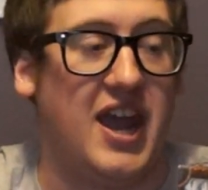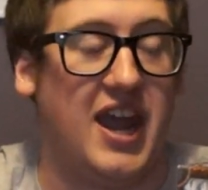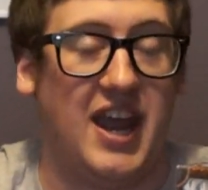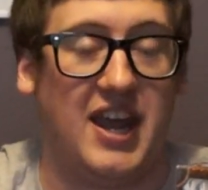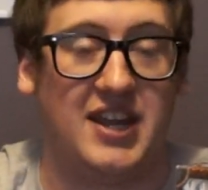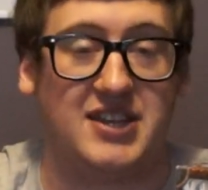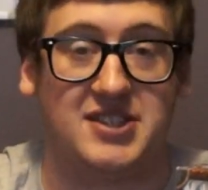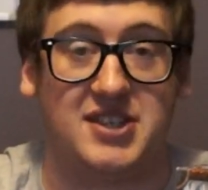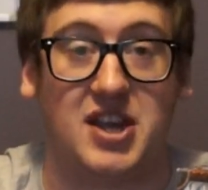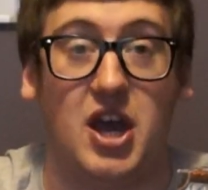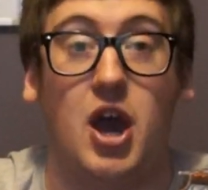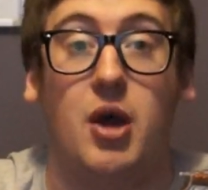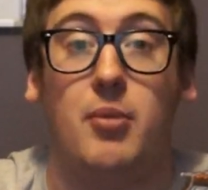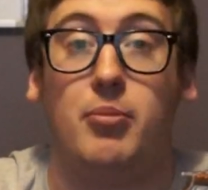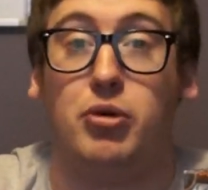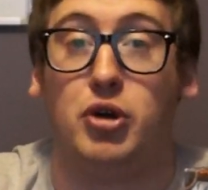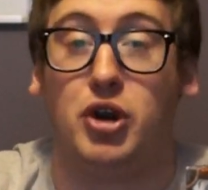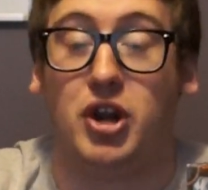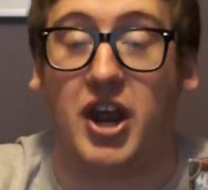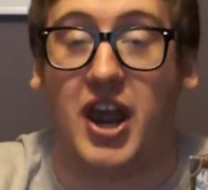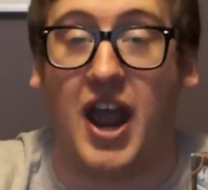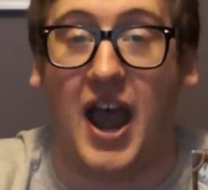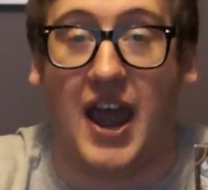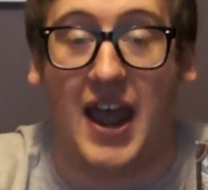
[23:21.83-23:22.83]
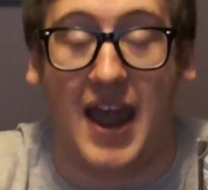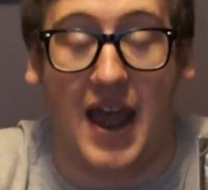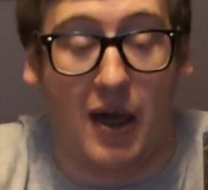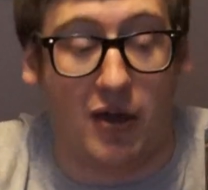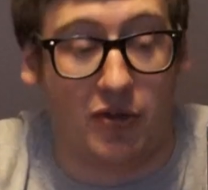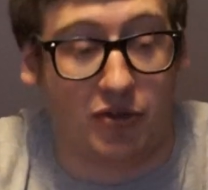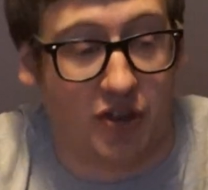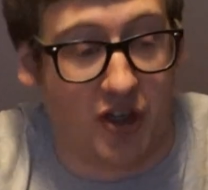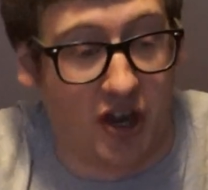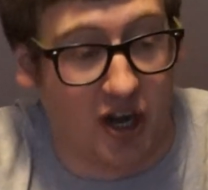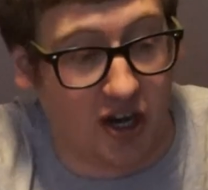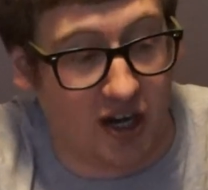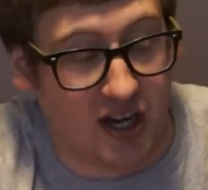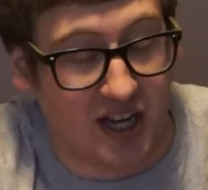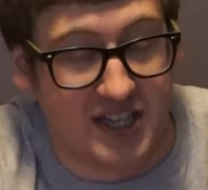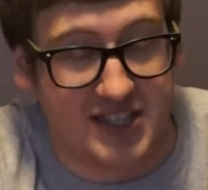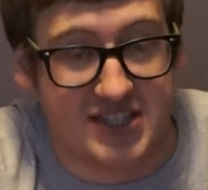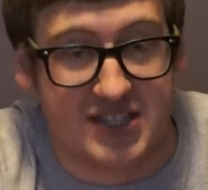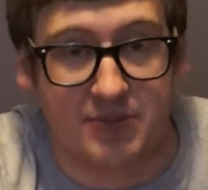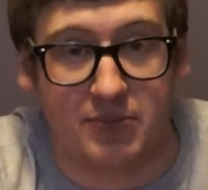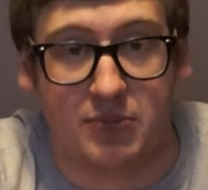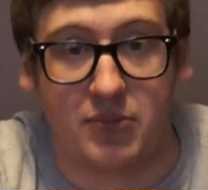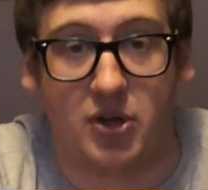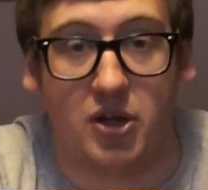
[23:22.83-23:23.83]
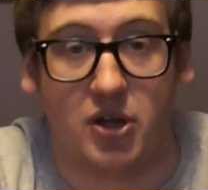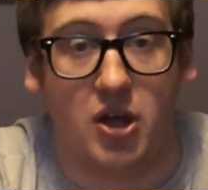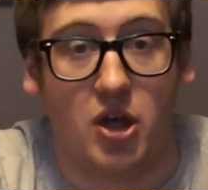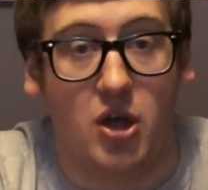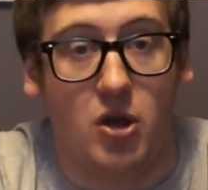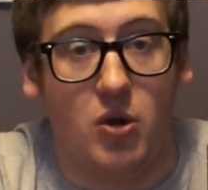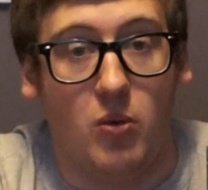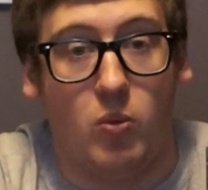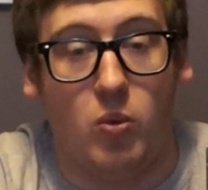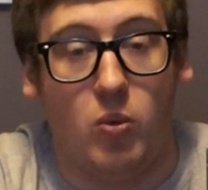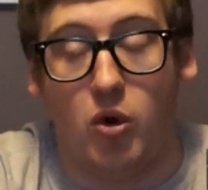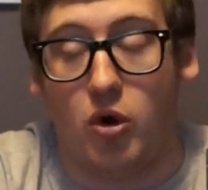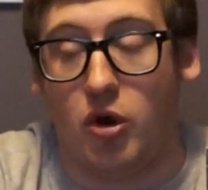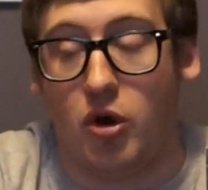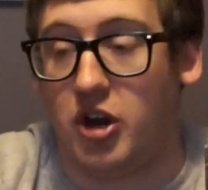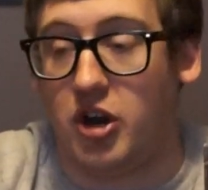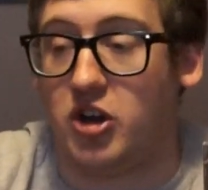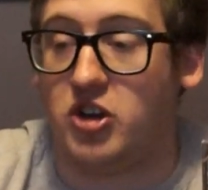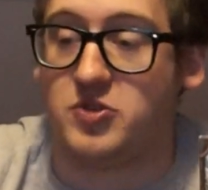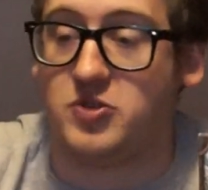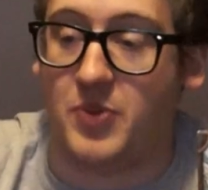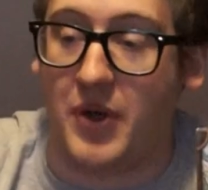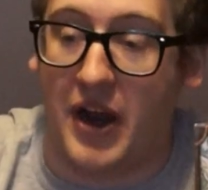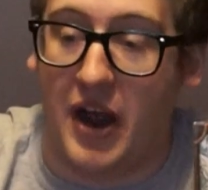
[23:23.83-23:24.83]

it's put a guy out there, get some warriors,